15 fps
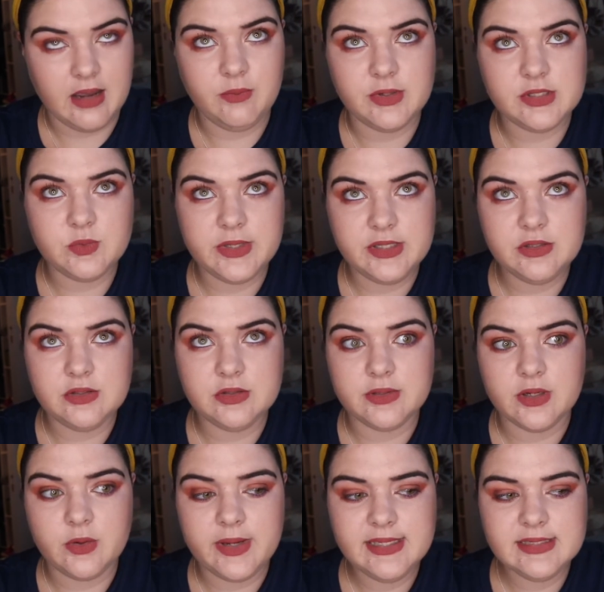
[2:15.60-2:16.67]
which we do in
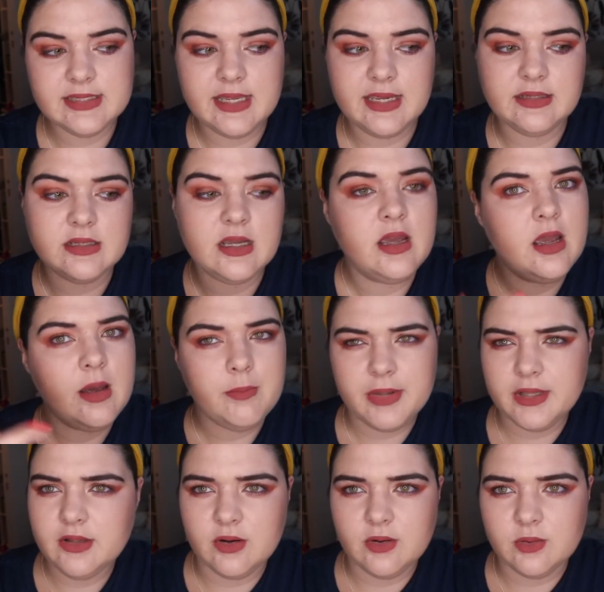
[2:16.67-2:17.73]
Queensland,
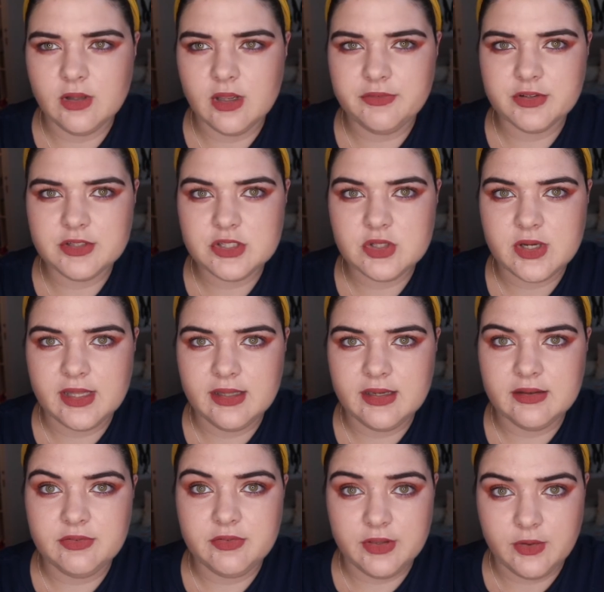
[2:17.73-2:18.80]
but not all over
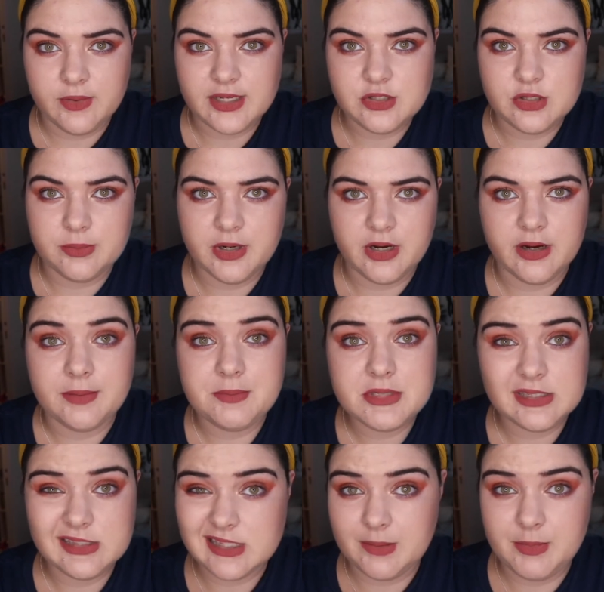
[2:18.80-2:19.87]
Australia for the graduate
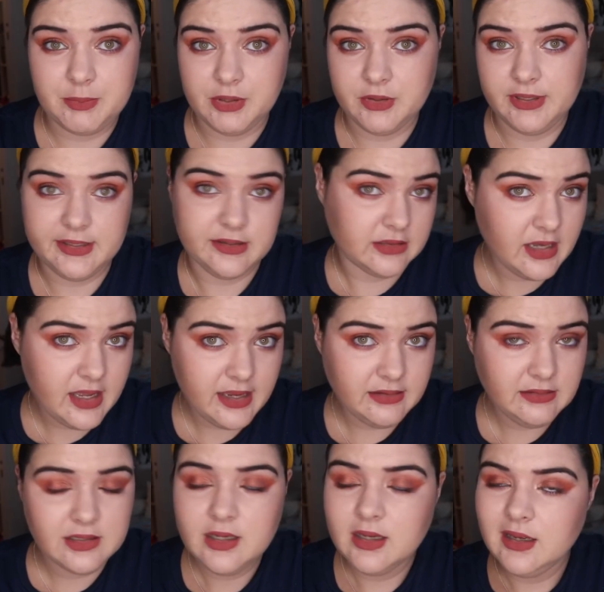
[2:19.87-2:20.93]
programs. Some are purely
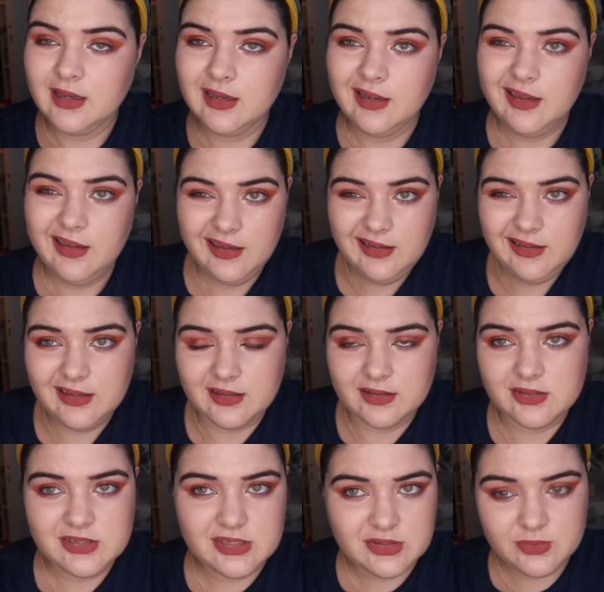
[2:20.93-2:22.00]
online. And yeah,
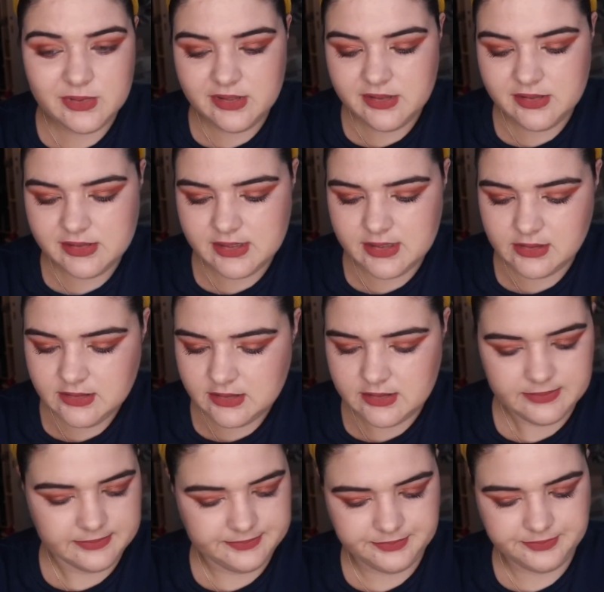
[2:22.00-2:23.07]
it's just one of those things.
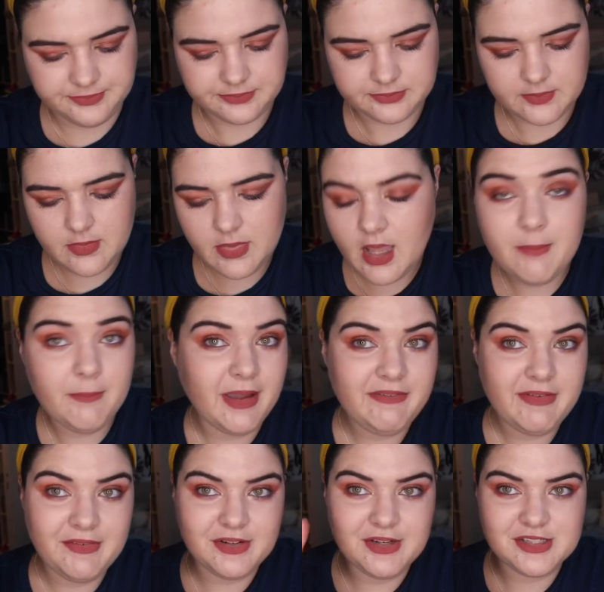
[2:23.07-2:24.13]
My
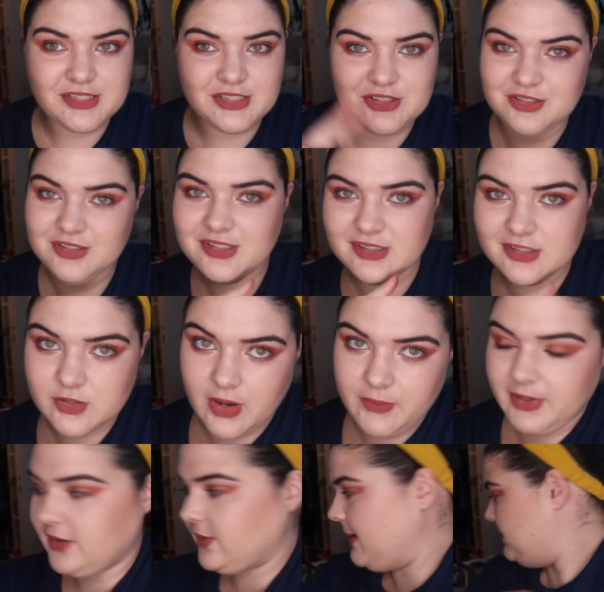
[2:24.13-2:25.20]
favourite nursing students, so I went
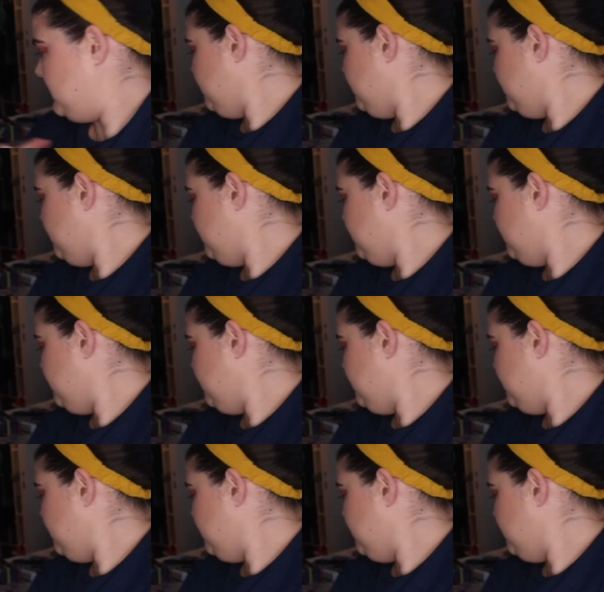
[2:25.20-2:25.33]
and grabbed